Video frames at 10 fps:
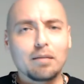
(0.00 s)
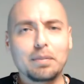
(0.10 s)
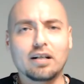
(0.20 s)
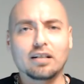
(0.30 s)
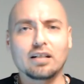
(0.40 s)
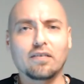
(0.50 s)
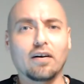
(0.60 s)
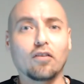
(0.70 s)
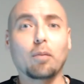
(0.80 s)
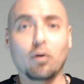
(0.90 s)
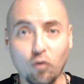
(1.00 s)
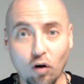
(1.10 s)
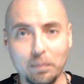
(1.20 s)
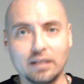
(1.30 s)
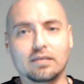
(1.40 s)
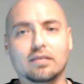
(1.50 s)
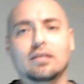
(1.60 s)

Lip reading: of the performance.